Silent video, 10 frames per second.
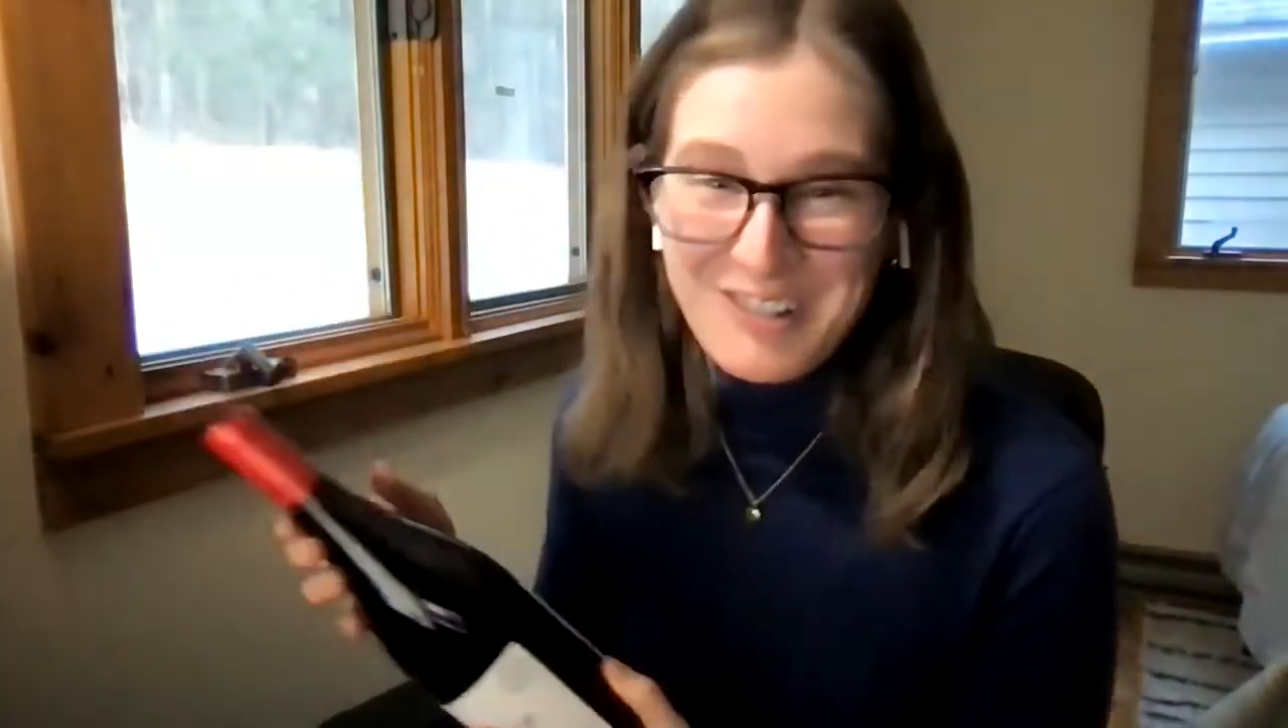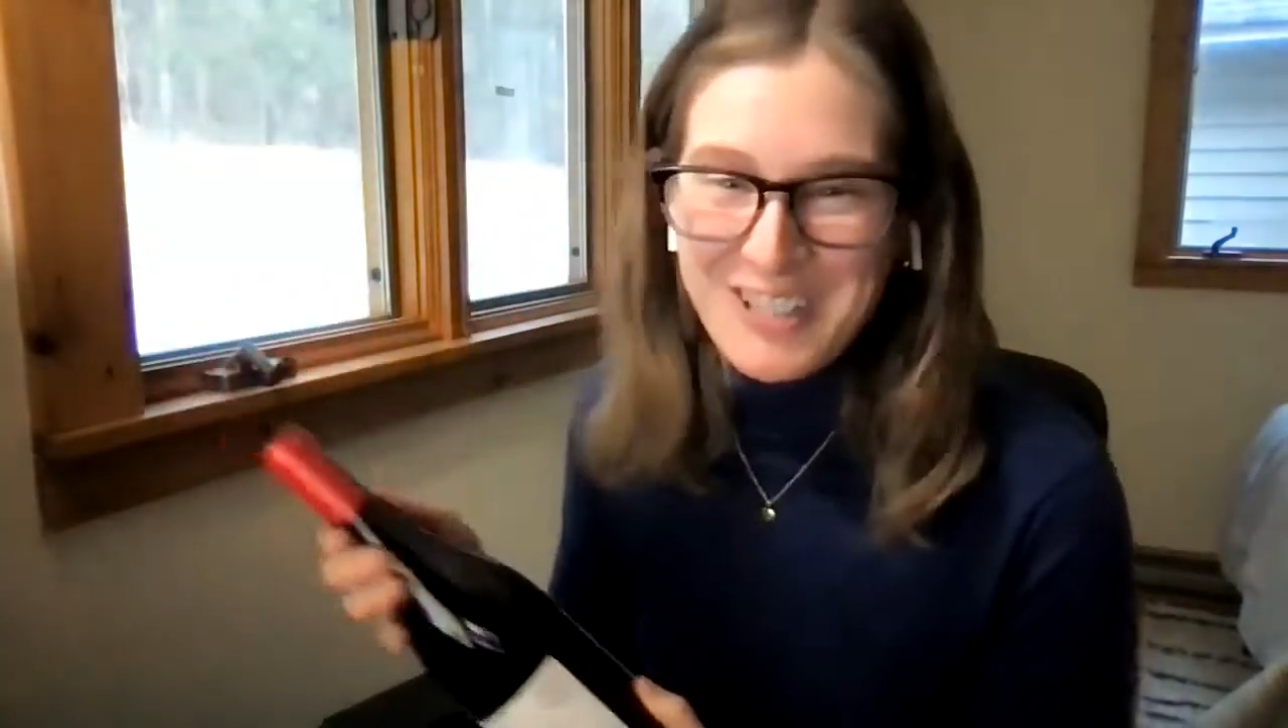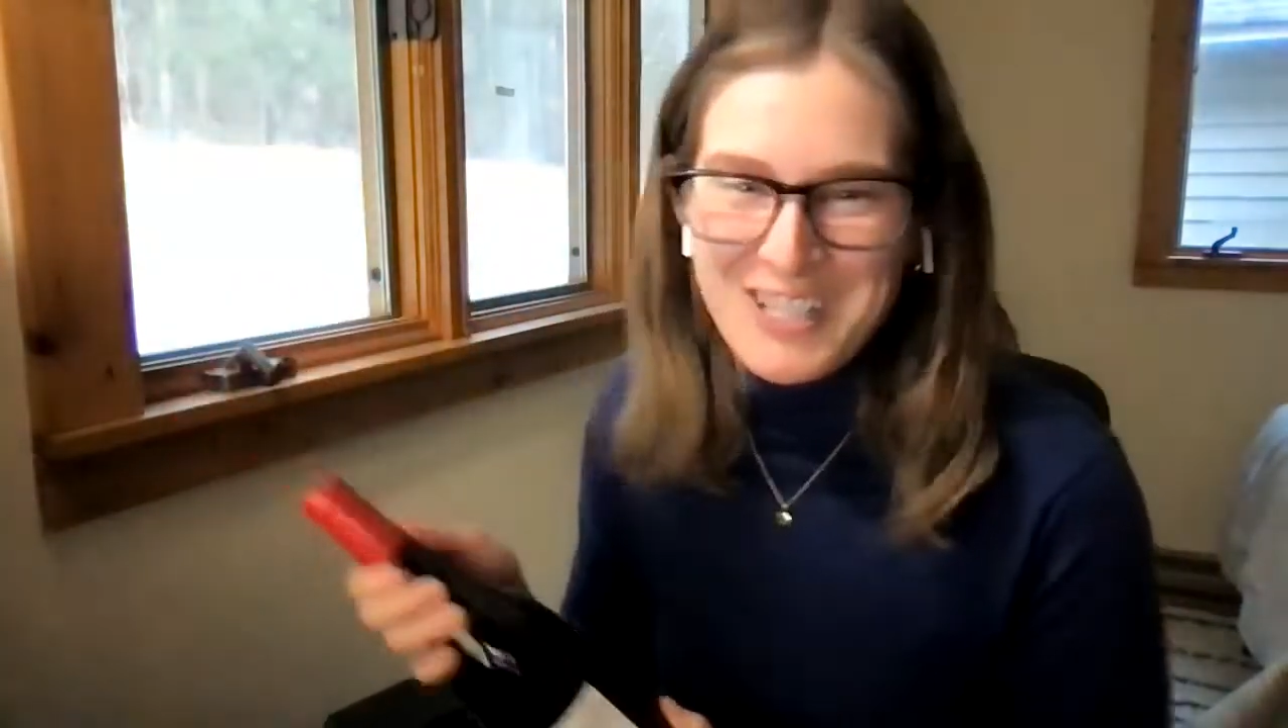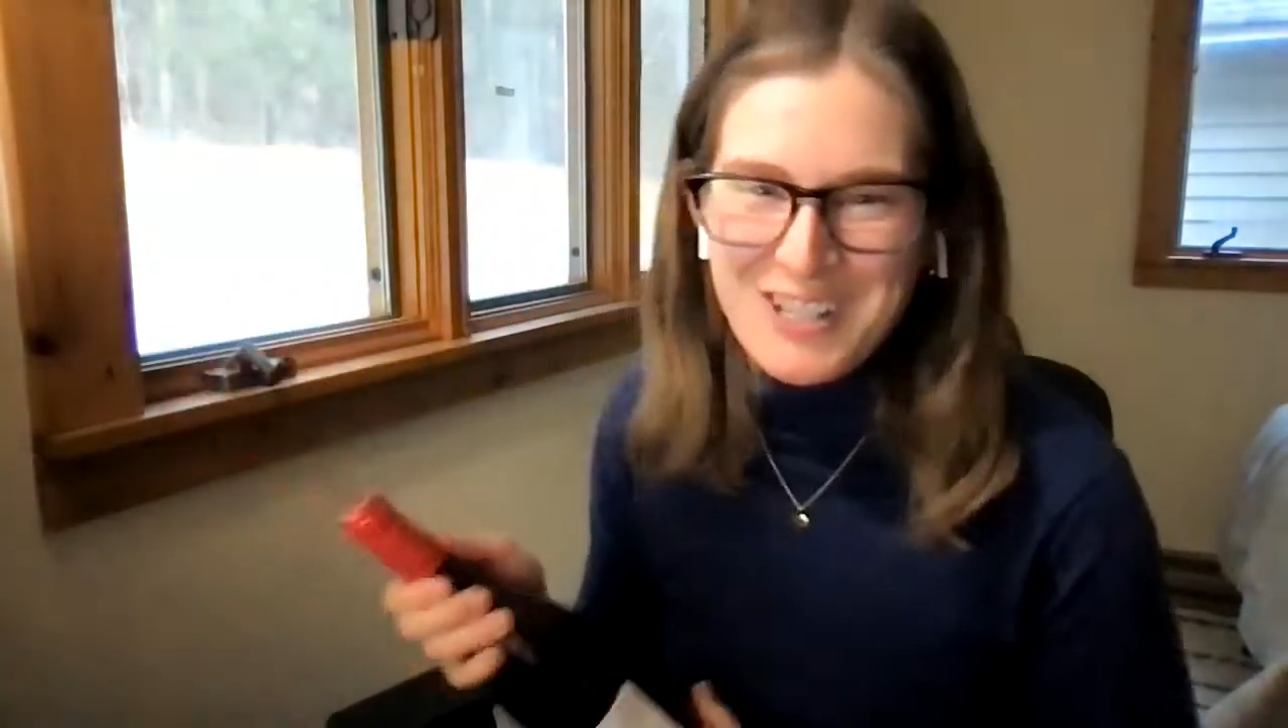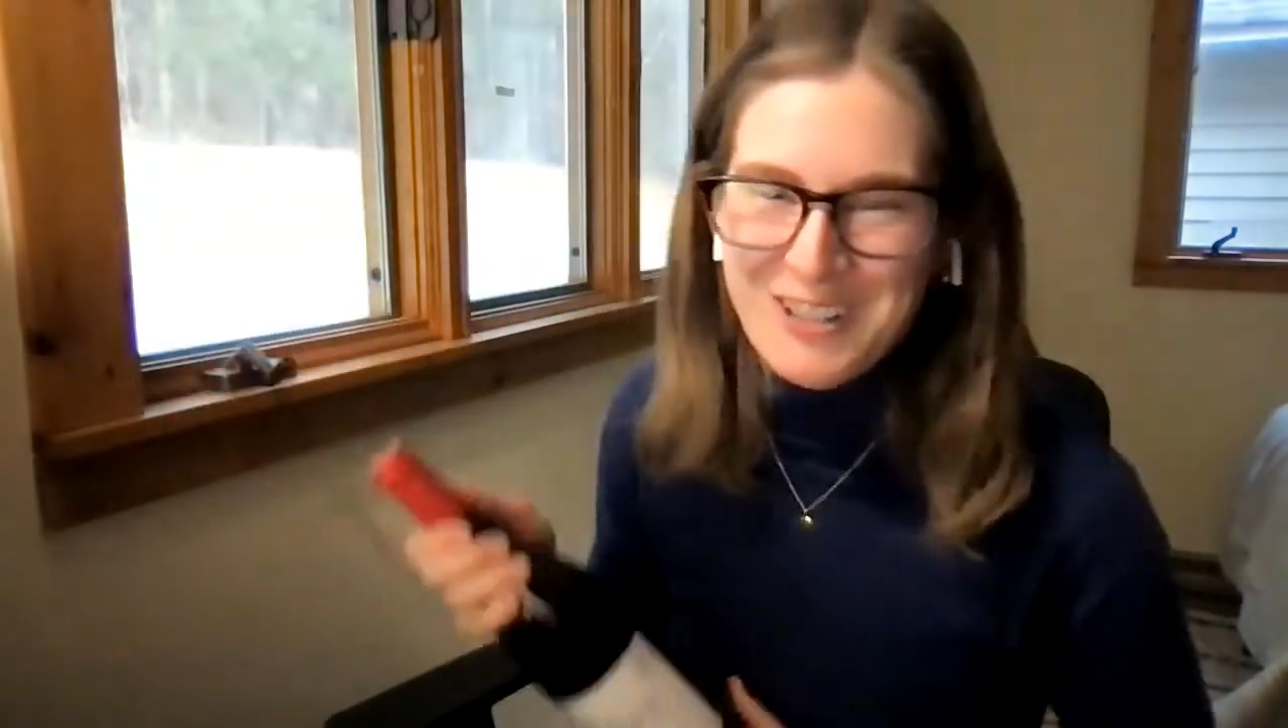
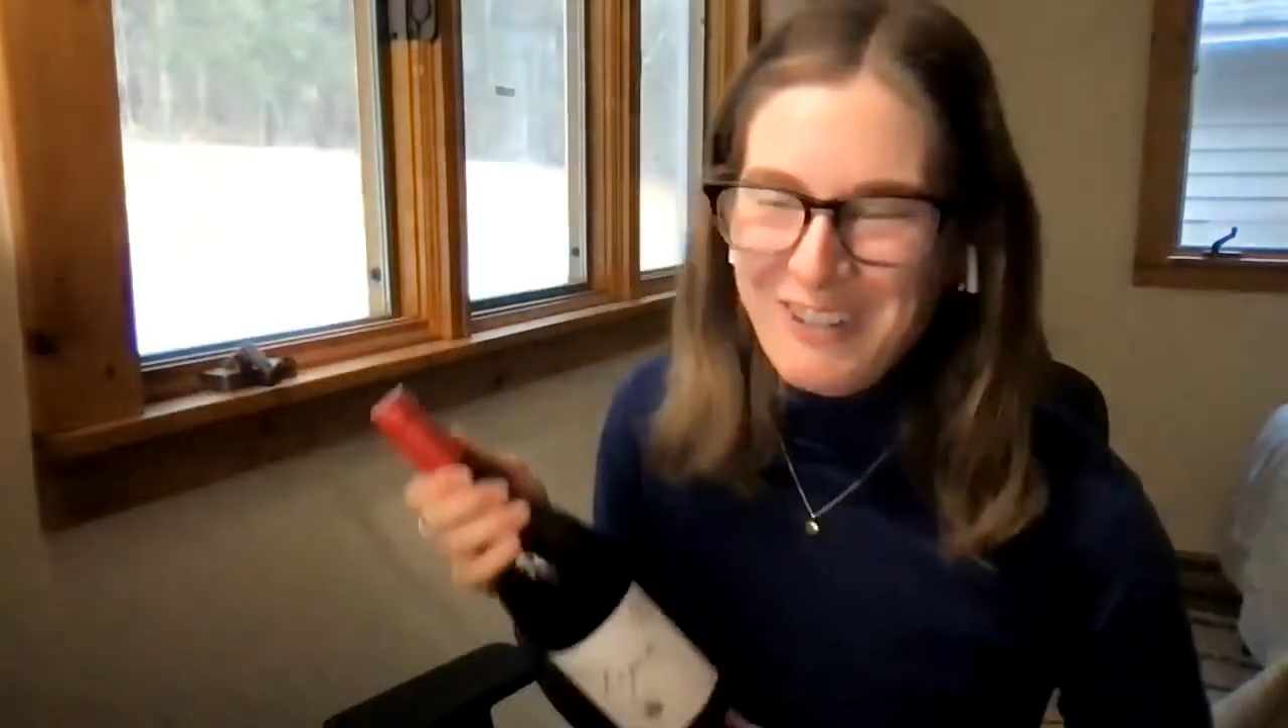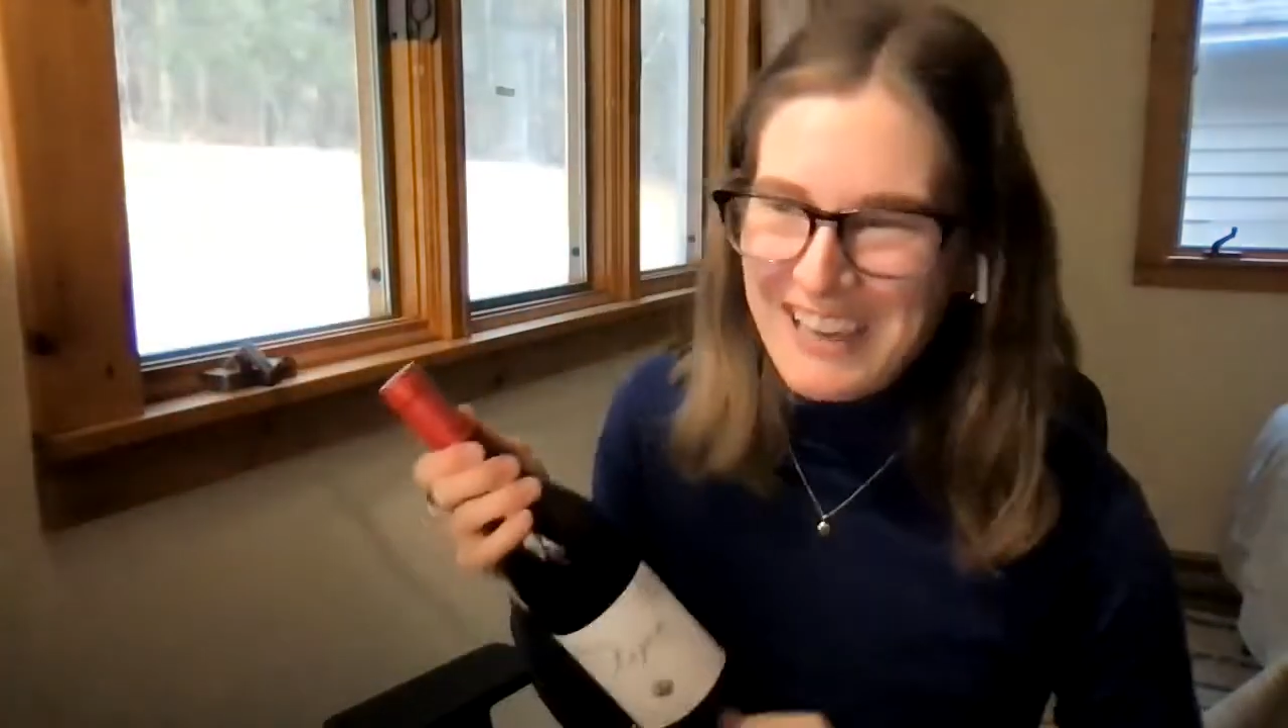traditional